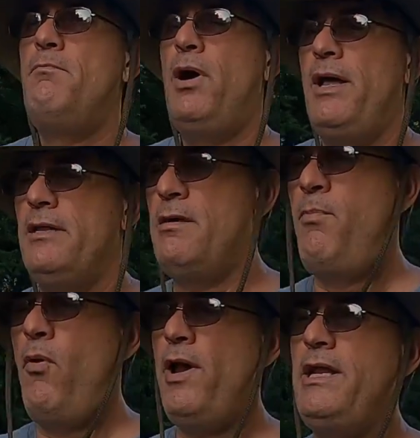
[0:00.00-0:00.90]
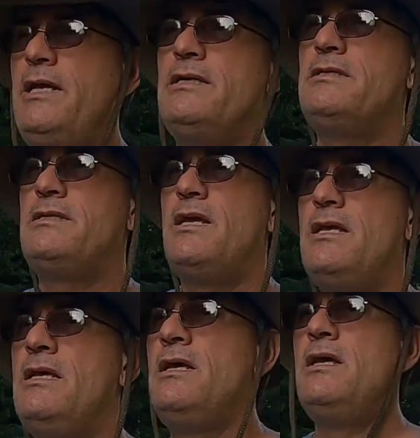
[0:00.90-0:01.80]
But the point is,
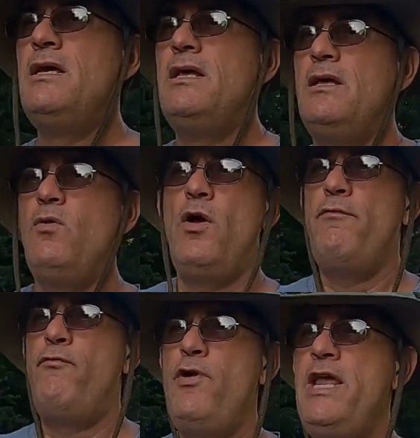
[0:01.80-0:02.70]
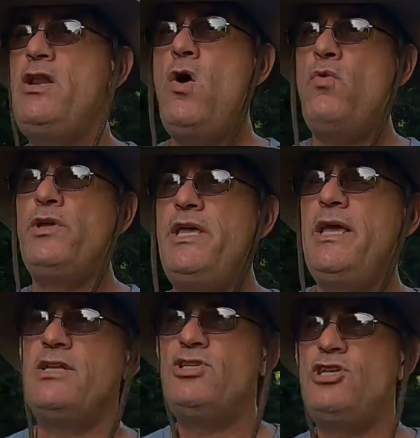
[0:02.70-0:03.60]
if we don't
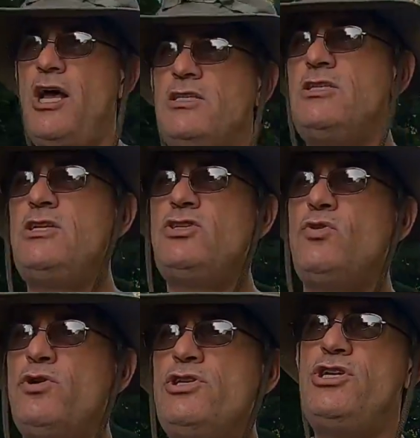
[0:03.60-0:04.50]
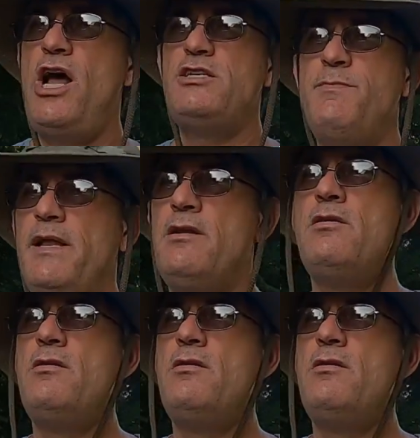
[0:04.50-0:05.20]
get justice or judgment,